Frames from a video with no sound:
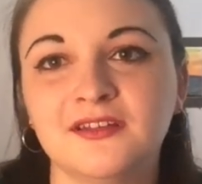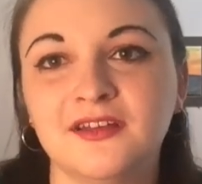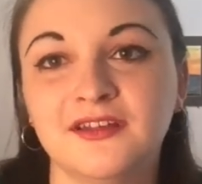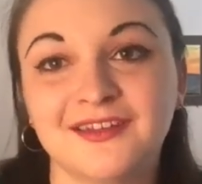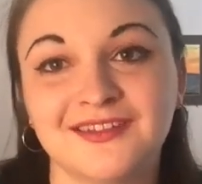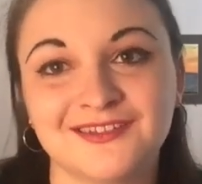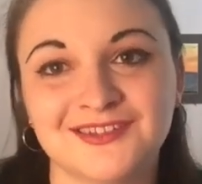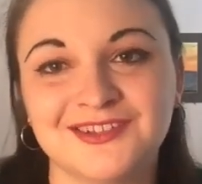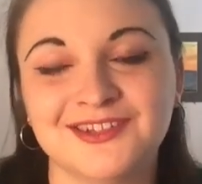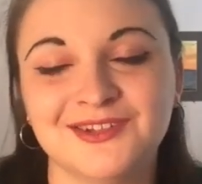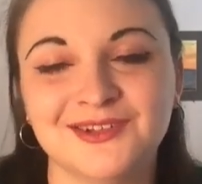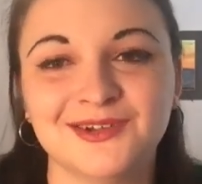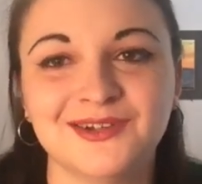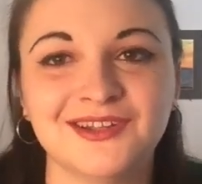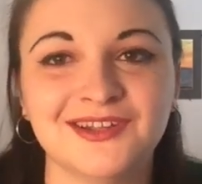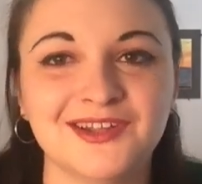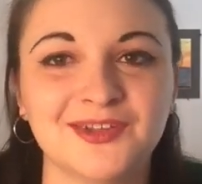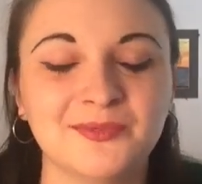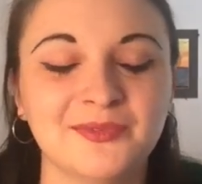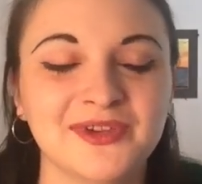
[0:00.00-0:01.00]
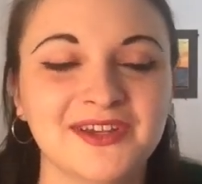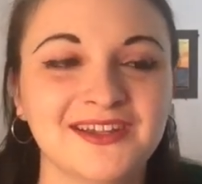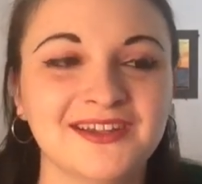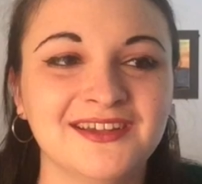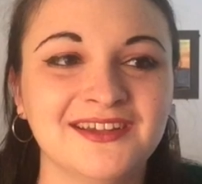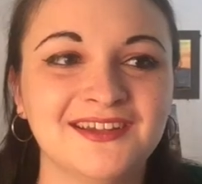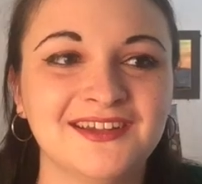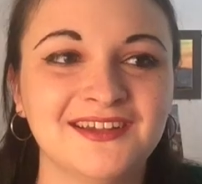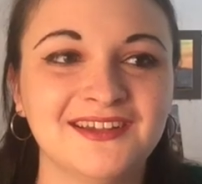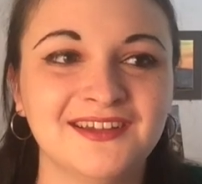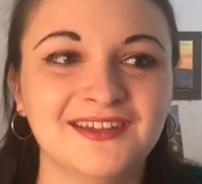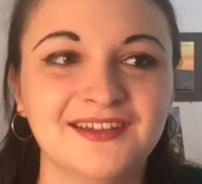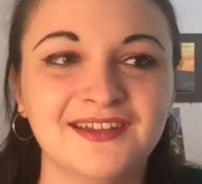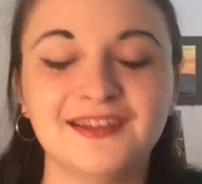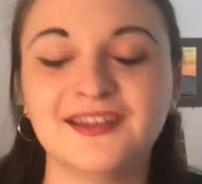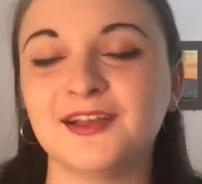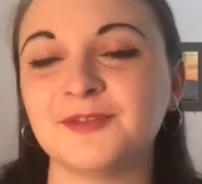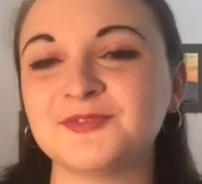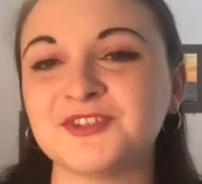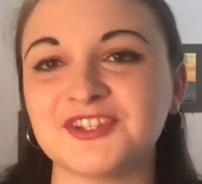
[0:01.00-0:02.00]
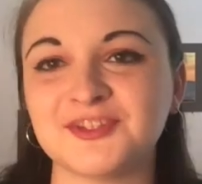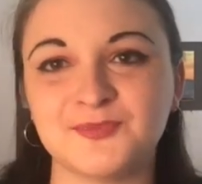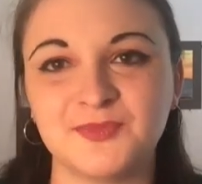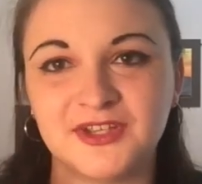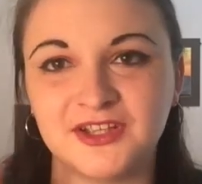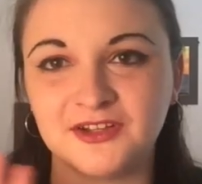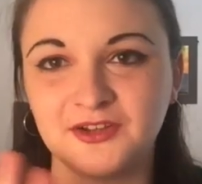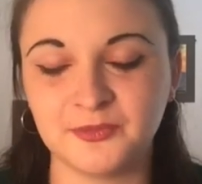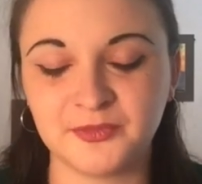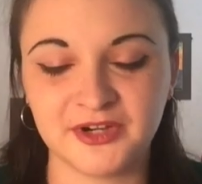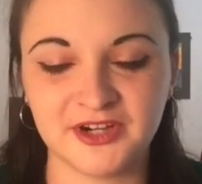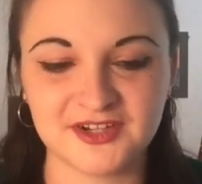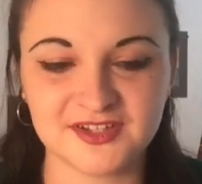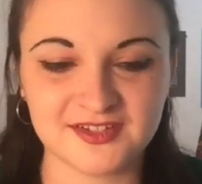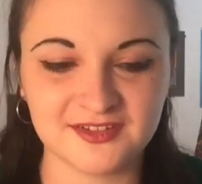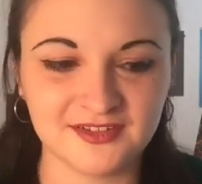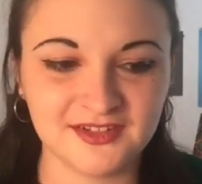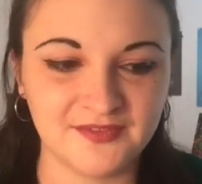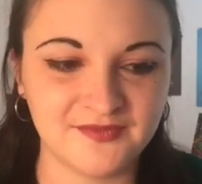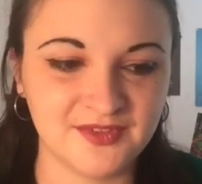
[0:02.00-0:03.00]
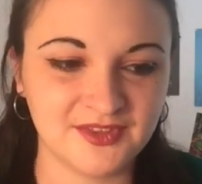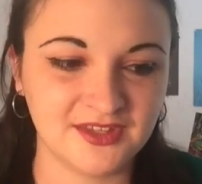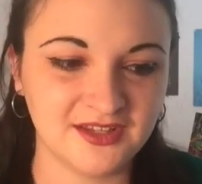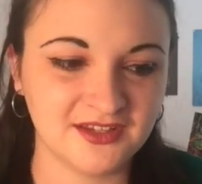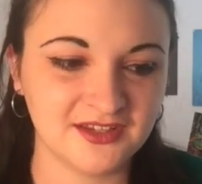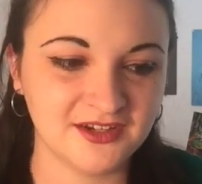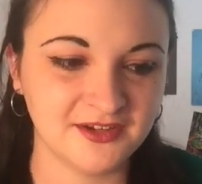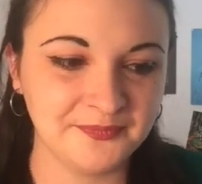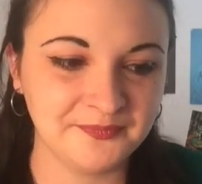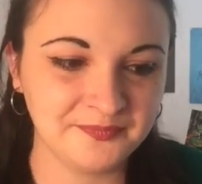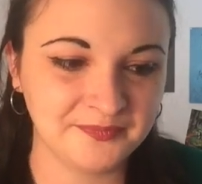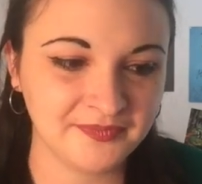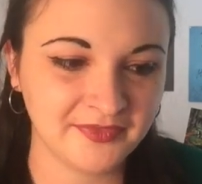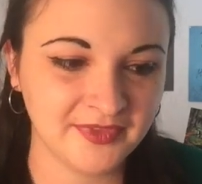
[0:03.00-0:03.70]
I'll get to, but I'm just being all personal and everything here.